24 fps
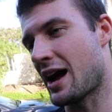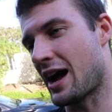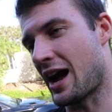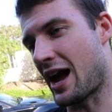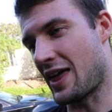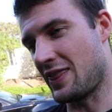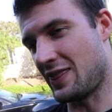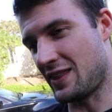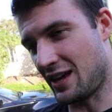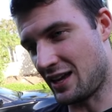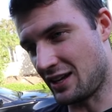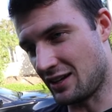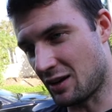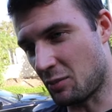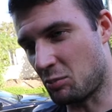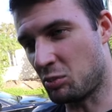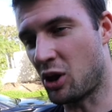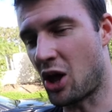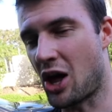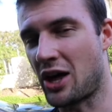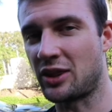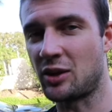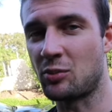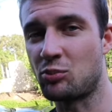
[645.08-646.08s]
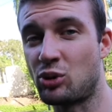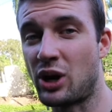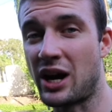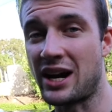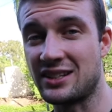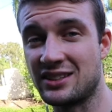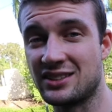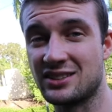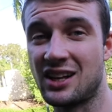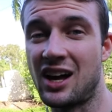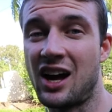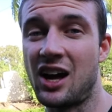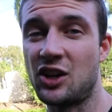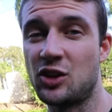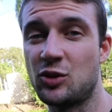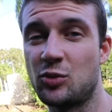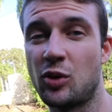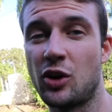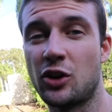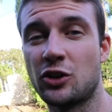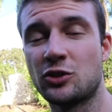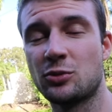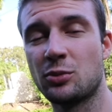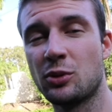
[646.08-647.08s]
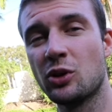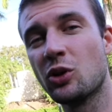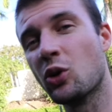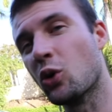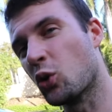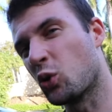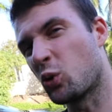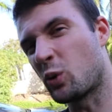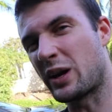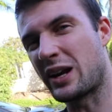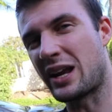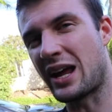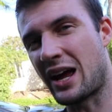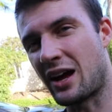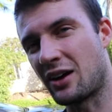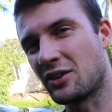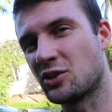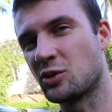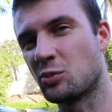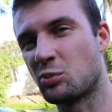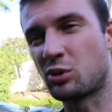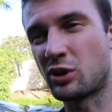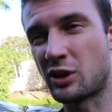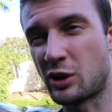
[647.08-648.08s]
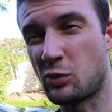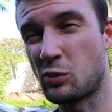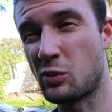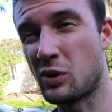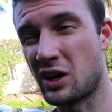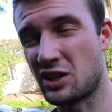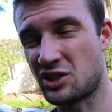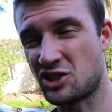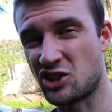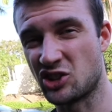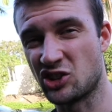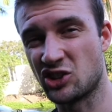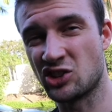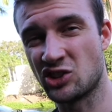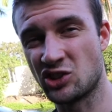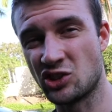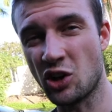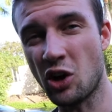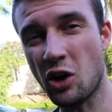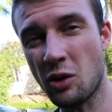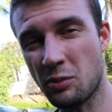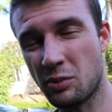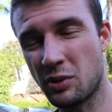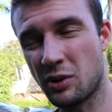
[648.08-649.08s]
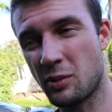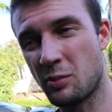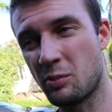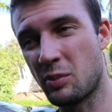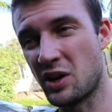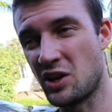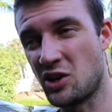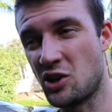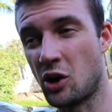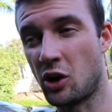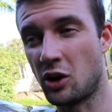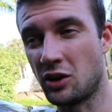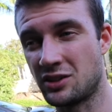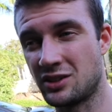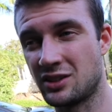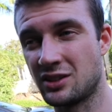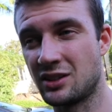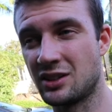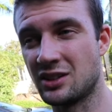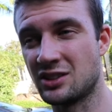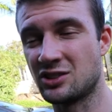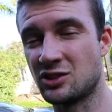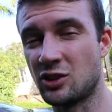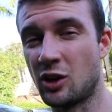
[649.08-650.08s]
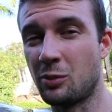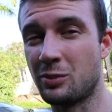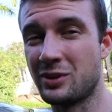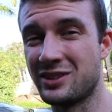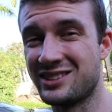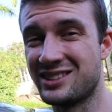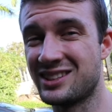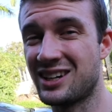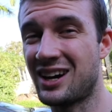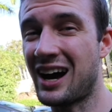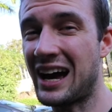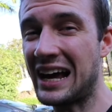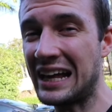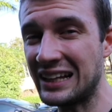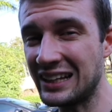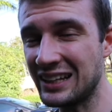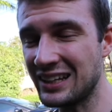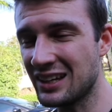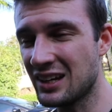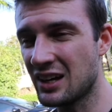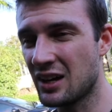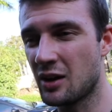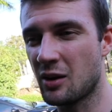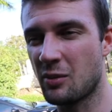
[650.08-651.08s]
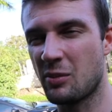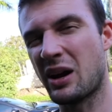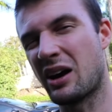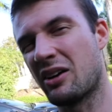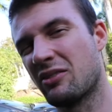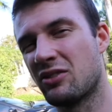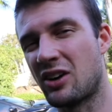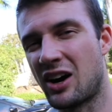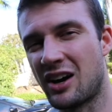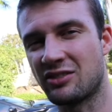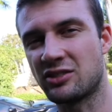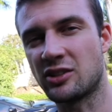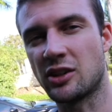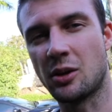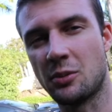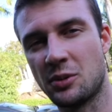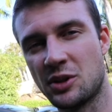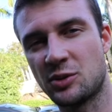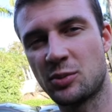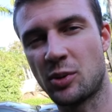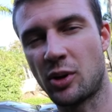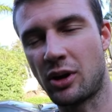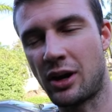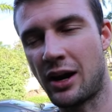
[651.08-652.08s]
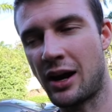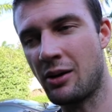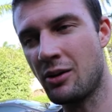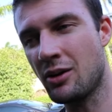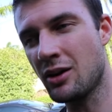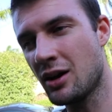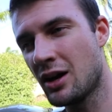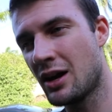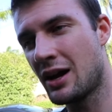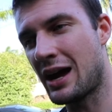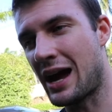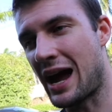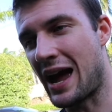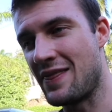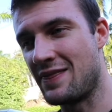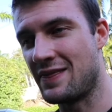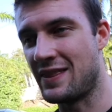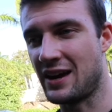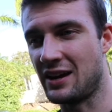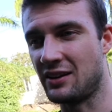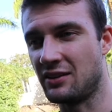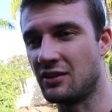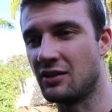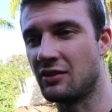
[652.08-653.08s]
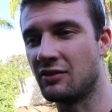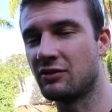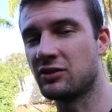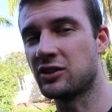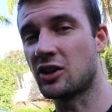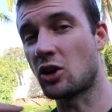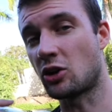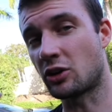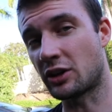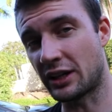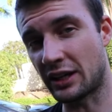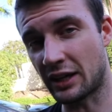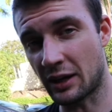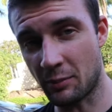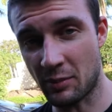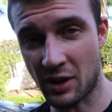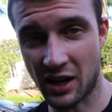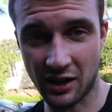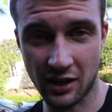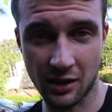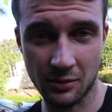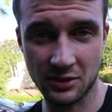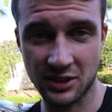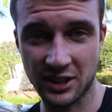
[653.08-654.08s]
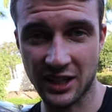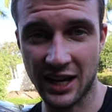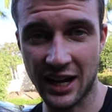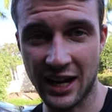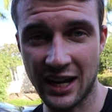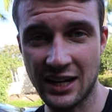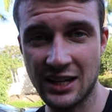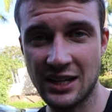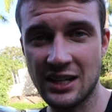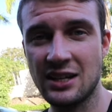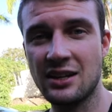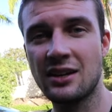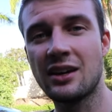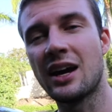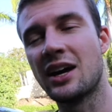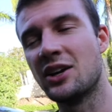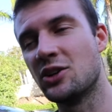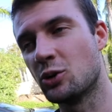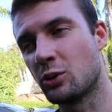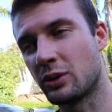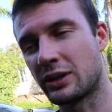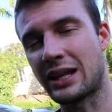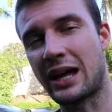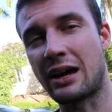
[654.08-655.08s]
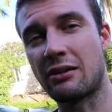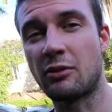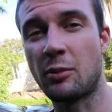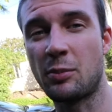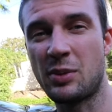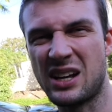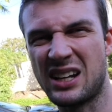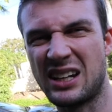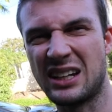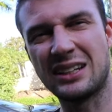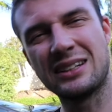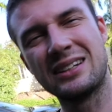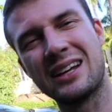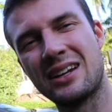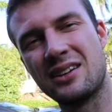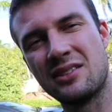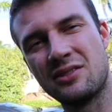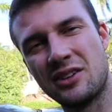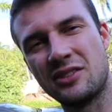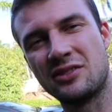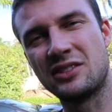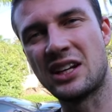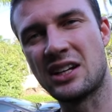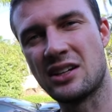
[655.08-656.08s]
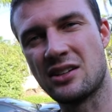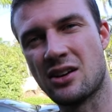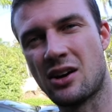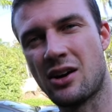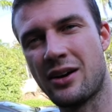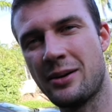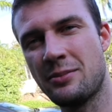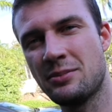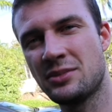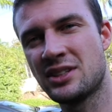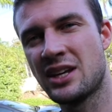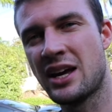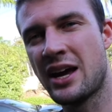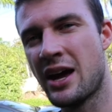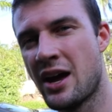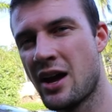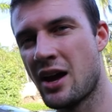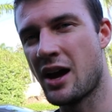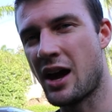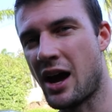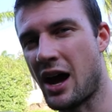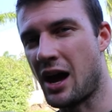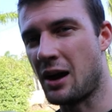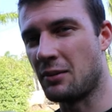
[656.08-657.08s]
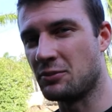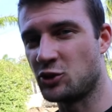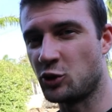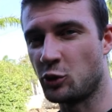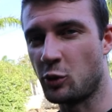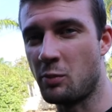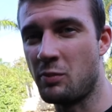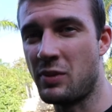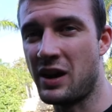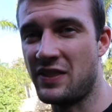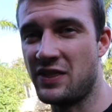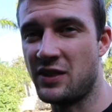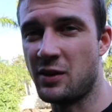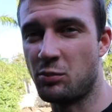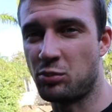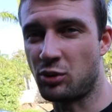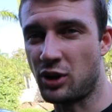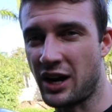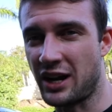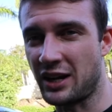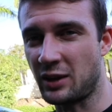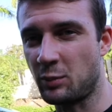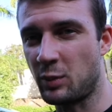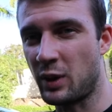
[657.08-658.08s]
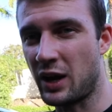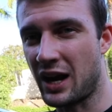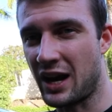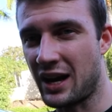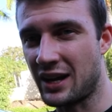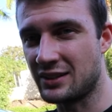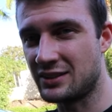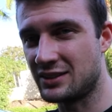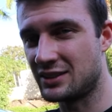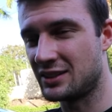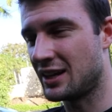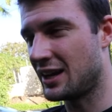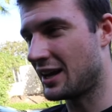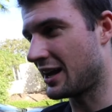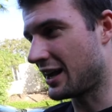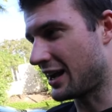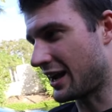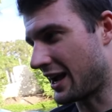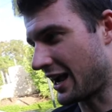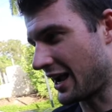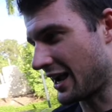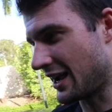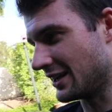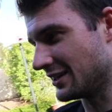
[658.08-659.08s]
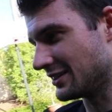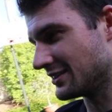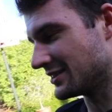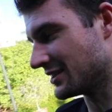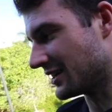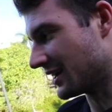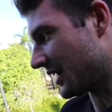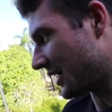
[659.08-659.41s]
and then applying the brakes as hard as possible, all the way down to pretty much a stop, but not a stop entirely, about 5 kilometers per hour, and then flogging it back up to 80 and doing that, repeating 10 to 15 times to embed the brake pads. And